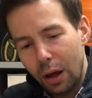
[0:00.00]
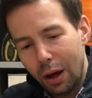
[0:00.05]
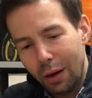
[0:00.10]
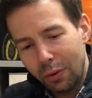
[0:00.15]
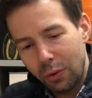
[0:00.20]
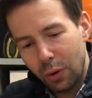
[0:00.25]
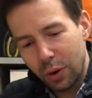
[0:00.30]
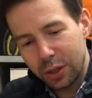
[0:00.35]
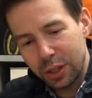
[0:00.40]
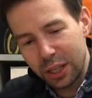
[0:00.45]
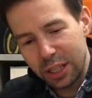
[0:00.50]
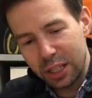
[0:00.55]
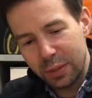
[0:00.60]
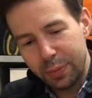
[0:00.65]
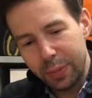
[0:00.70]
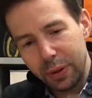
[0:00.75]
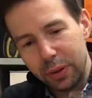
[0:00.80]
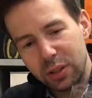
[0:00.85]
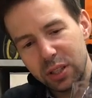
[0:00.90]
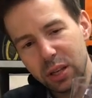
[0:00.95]
Of course, I
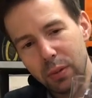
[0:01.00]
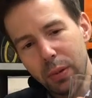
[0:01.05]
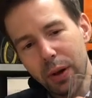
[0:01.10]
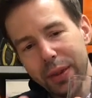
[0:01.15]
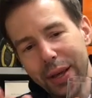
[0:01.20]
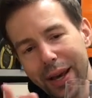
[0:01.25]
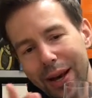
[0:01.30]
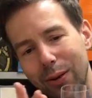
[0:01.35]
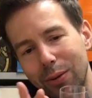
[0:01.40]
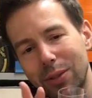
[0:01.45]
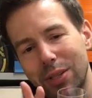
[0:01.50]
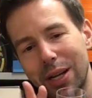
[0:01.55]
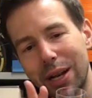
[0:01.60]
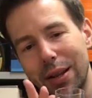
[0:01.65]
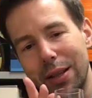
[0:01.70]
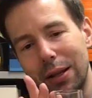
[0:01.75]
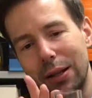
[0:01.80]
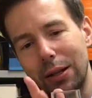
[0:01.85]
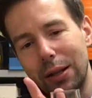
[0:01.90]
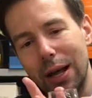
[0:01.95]
spilled some on the
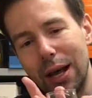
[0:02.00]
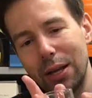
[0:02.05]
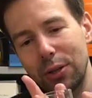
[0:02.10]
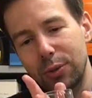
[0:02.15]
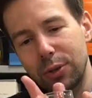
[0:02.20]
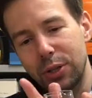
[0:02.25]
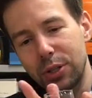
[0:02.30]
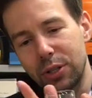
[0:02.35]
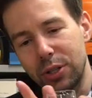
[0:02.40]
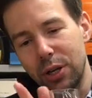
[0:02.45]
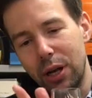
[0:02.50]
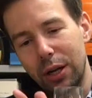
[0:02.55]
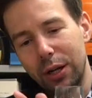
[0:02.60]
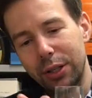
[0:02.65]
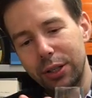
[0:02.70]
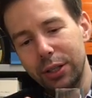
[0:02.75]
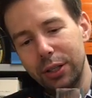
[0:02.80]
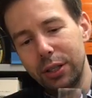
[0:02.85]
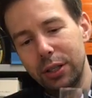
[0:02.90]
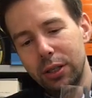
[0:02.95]
outside of the glass, which is
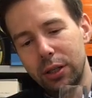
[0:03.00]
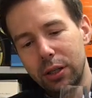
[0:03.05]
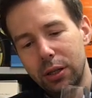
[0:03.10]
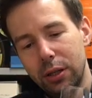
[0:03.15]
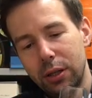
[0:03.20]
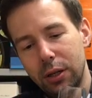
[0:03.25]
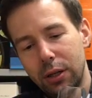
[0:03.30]
not good,